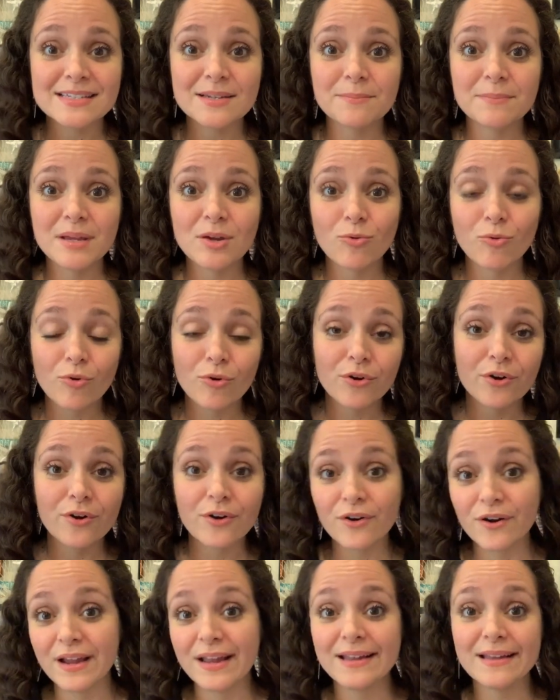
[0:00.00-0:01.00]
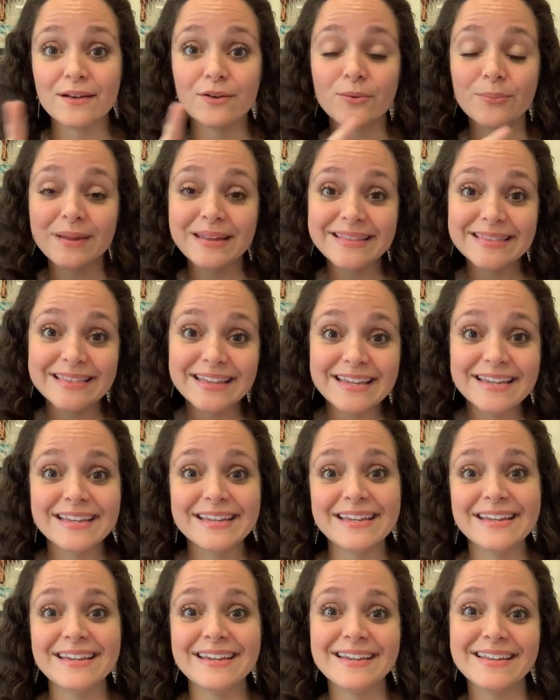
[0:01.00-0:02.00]
submit order, and it'll be
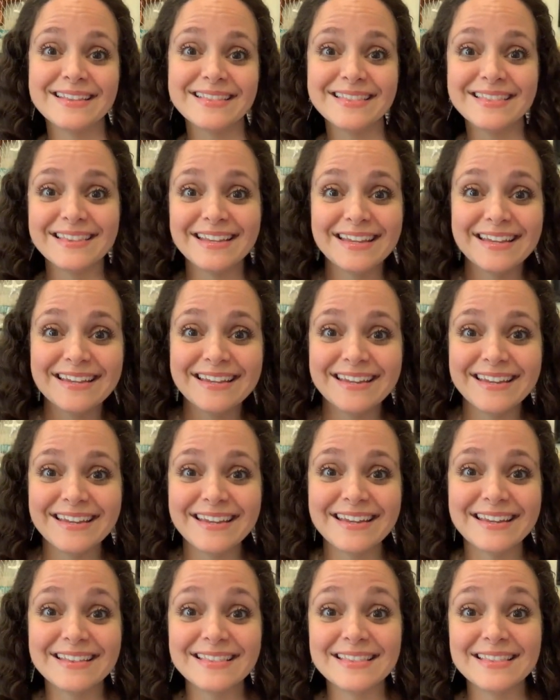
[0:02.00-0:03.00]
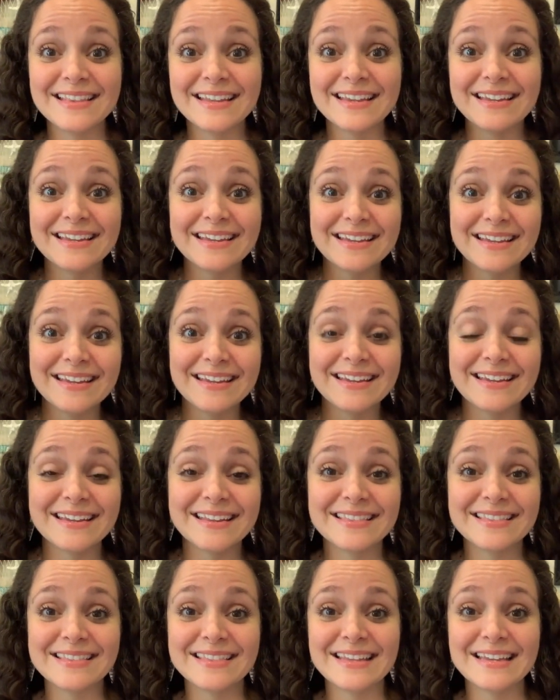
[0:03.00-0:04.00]
thinking and thinking and thinking
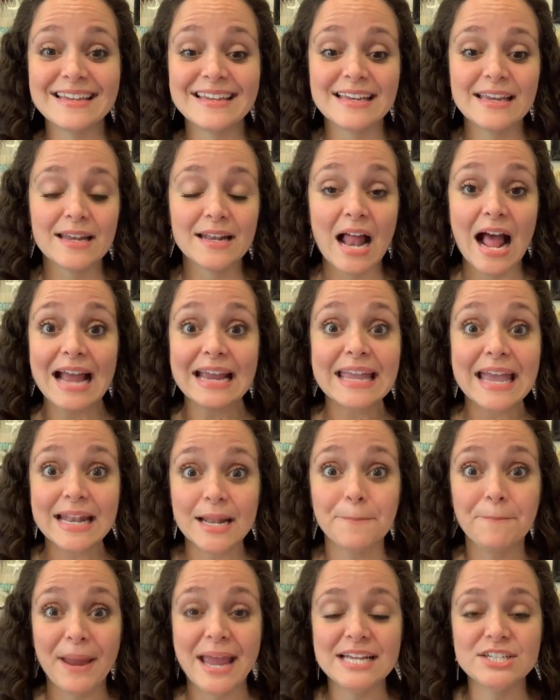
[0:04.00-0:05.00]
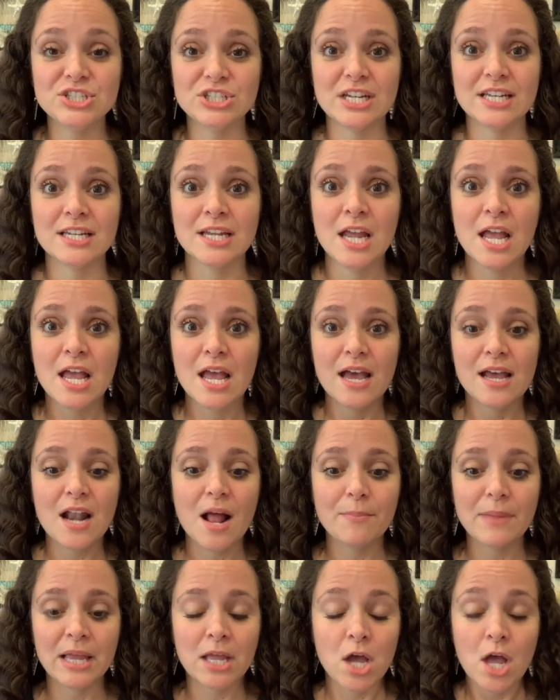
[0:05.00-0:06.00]
and thinking, and I get impatient and
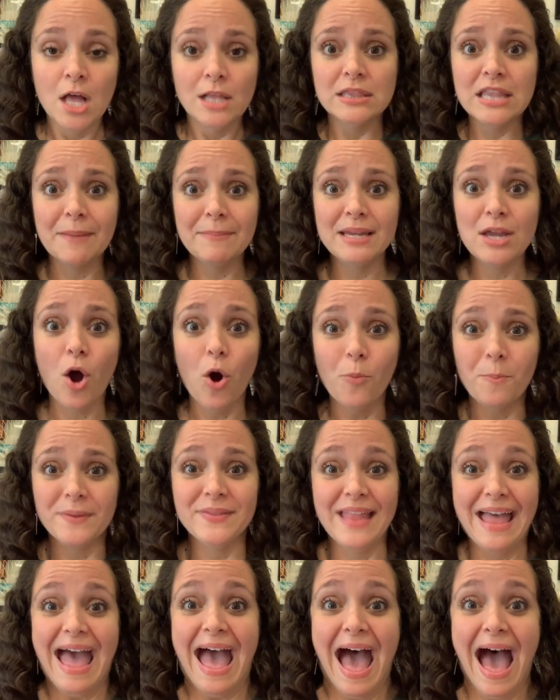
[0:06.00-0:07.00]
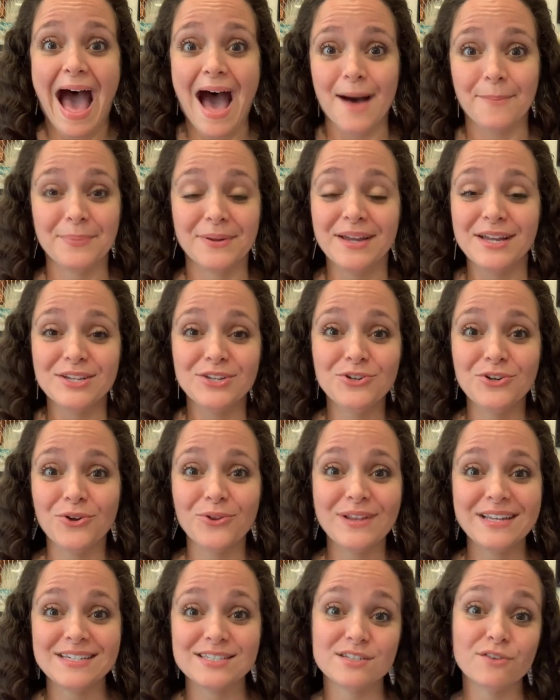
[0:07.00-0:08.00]
I'm like, let me open the app. You know,
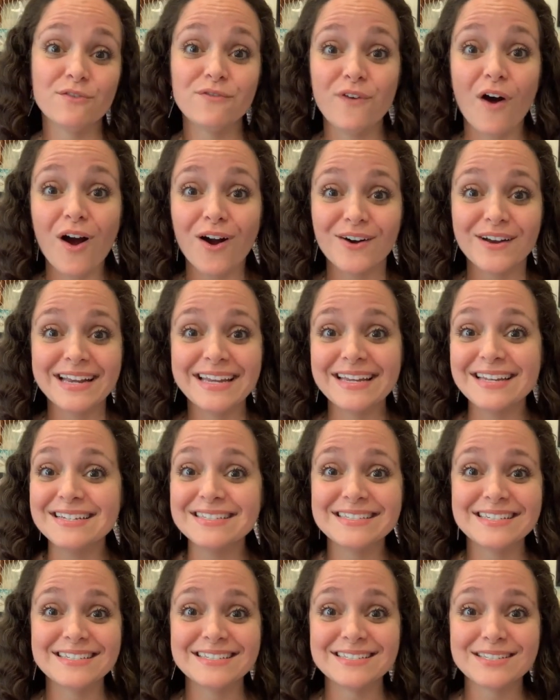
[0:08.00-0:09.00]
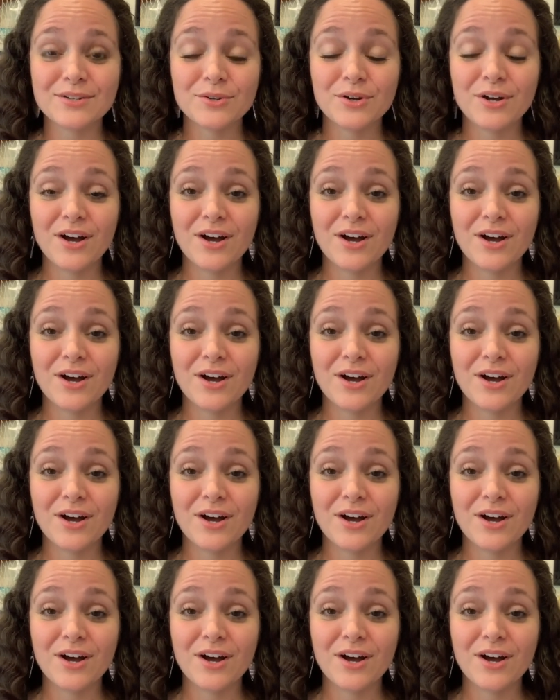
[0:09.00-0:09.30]
like Safari isn't